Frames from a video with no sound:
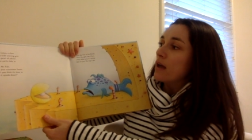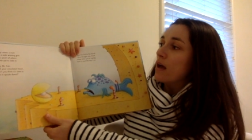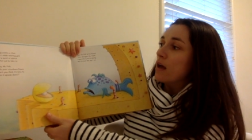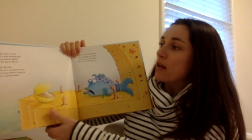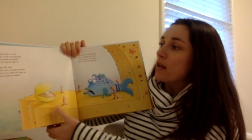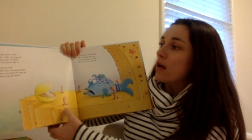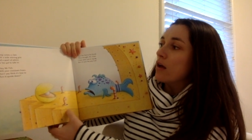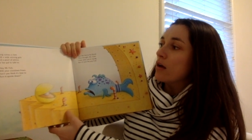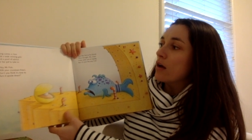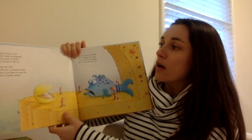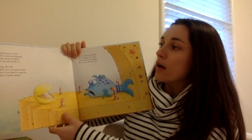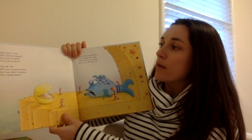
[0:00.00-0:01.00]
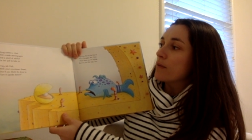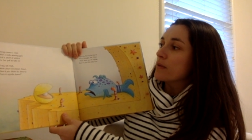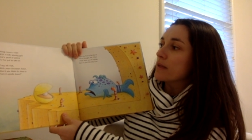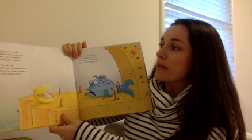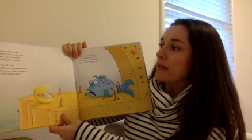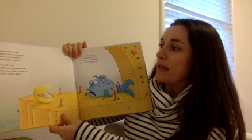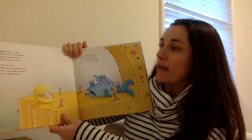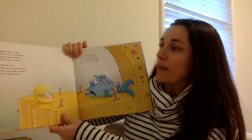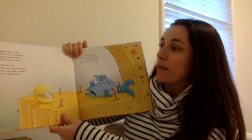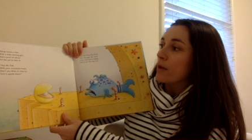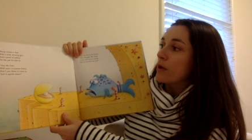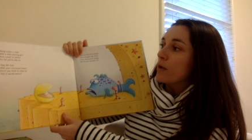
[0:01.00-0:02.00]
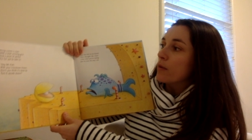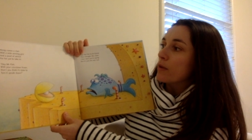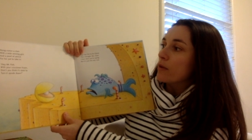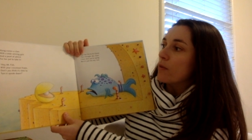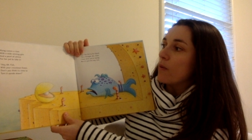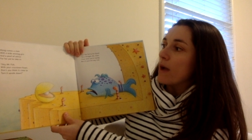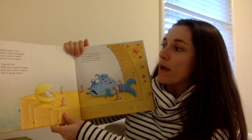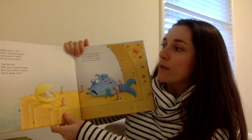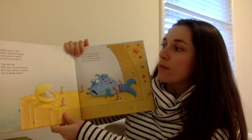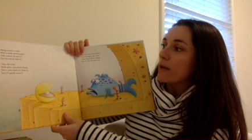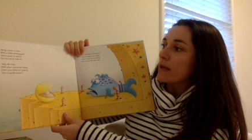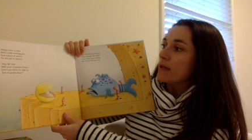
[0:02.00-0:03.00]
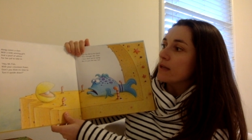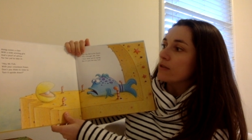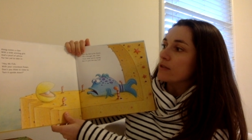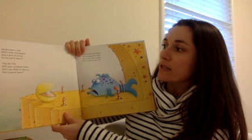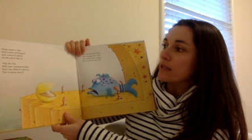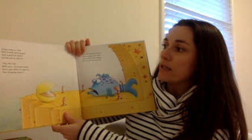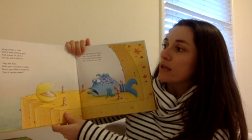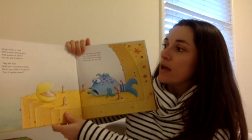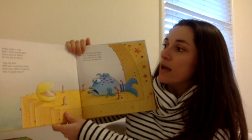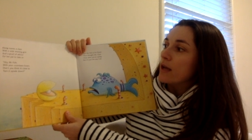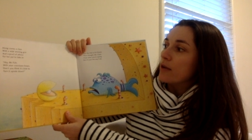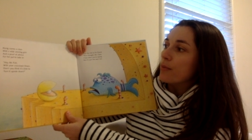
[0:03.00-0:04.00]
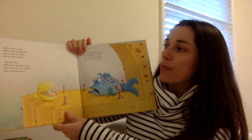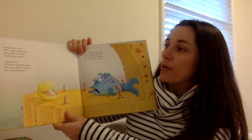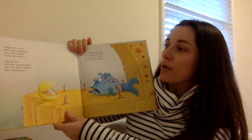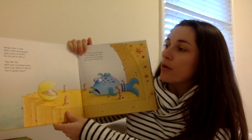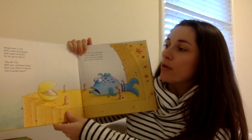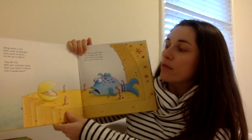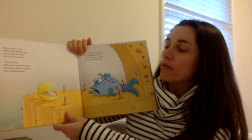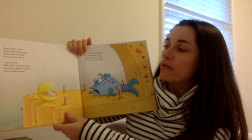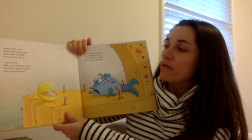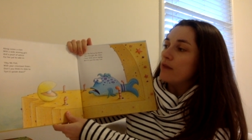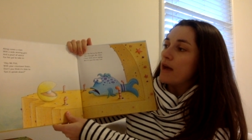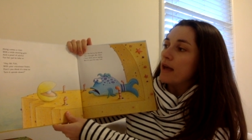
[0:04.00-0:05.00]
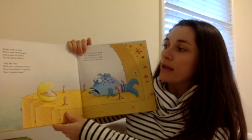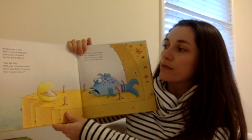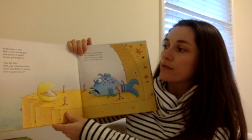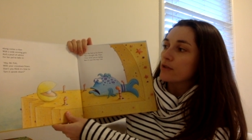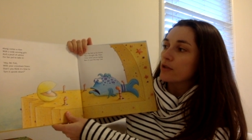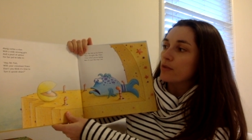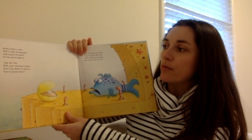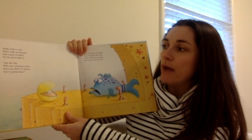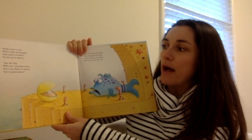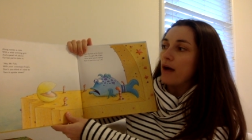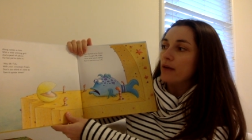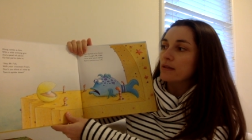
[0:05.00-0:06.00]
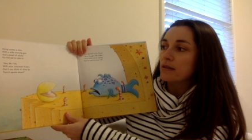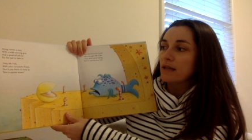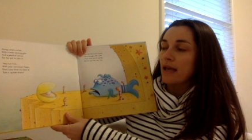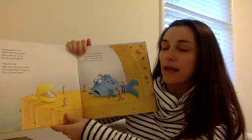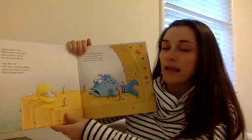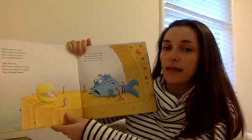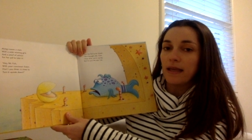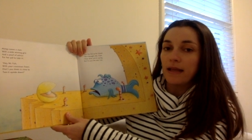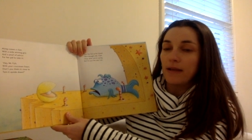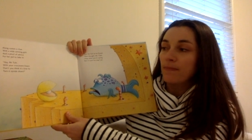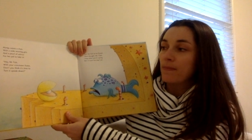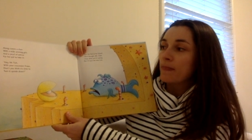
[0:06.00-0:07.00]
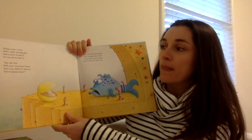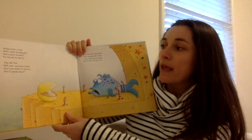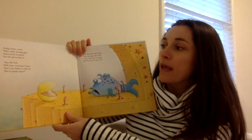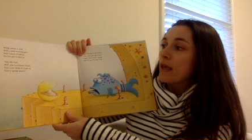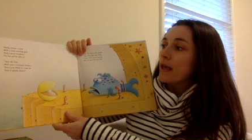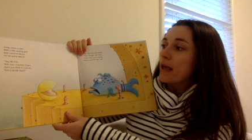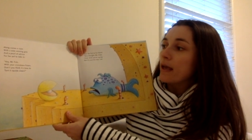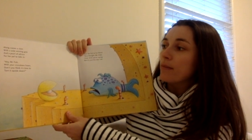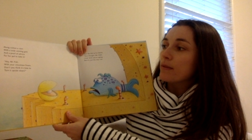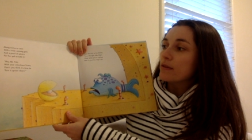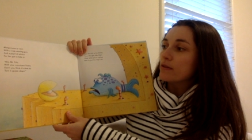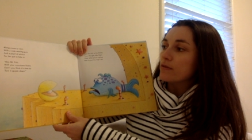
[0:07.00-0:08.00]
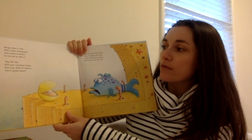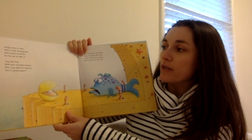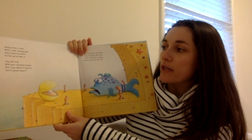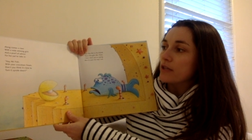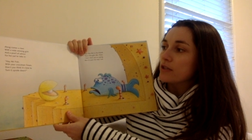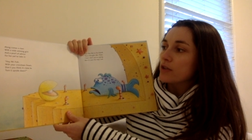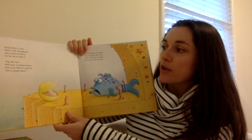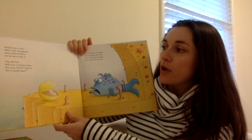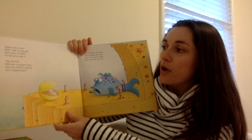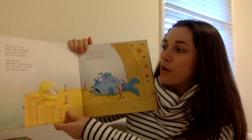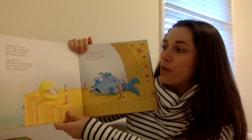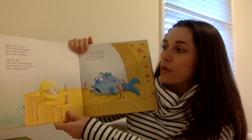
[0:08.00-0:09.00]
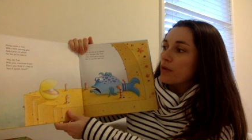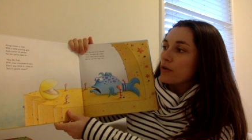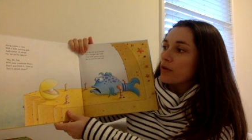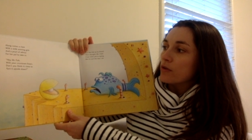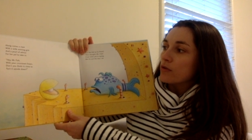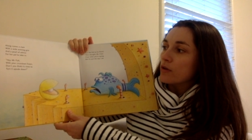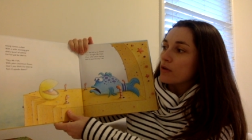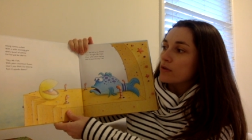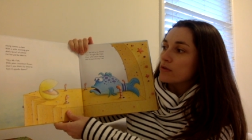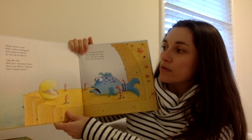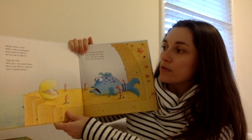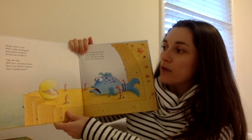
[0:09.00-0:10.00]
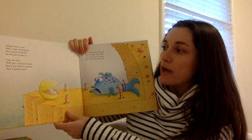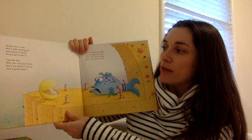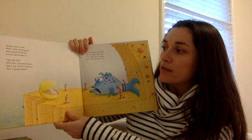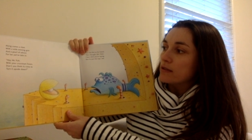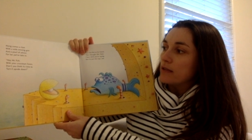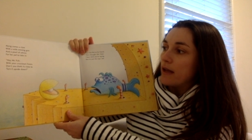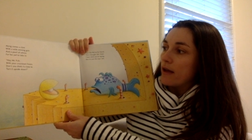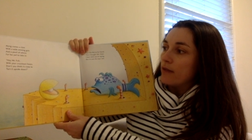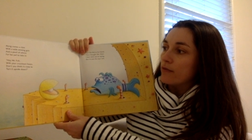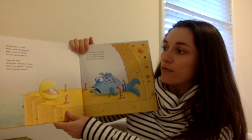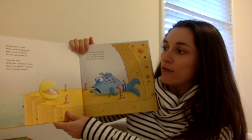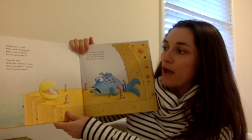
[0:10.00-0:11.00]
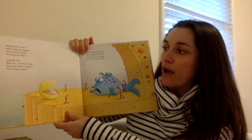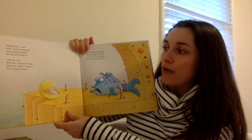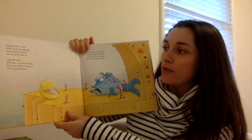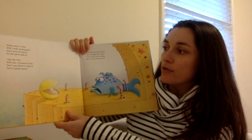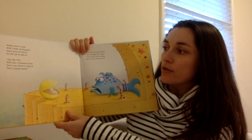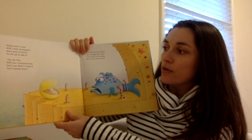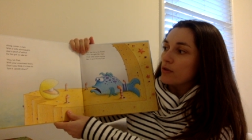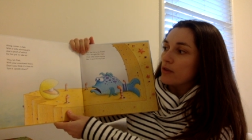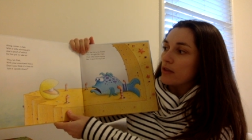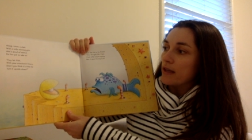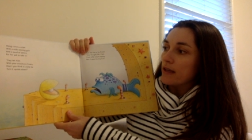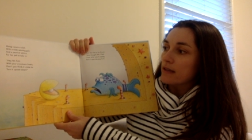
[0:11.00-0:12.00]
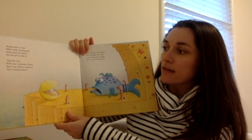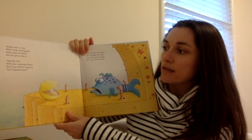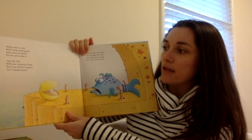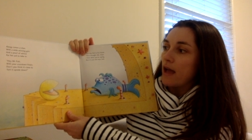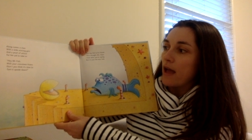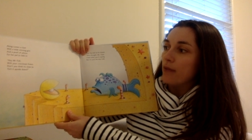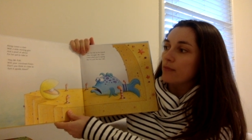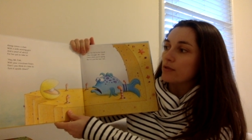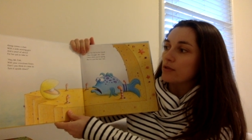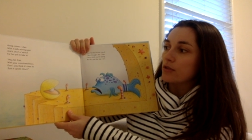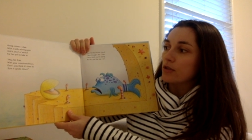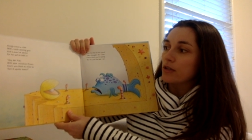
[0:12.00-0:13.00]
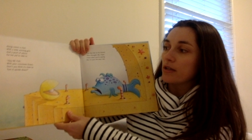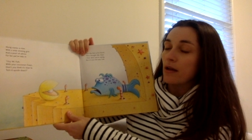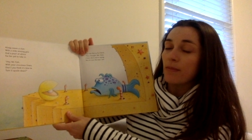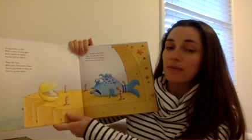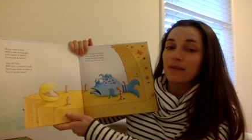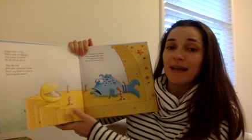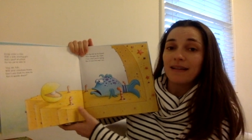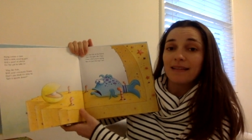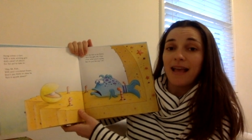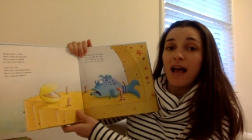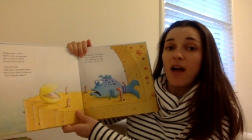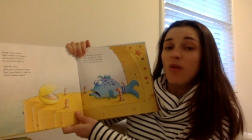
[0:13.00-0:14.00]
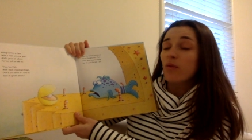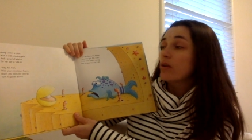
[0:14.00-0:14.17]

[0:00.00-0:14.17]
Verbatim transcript: Along comes a clam with a wide whining grin and a pearl of advice for her pal to take in. Hey, Mr. Fish, with your cross, town frown, don't you think it's time to turn it upside down?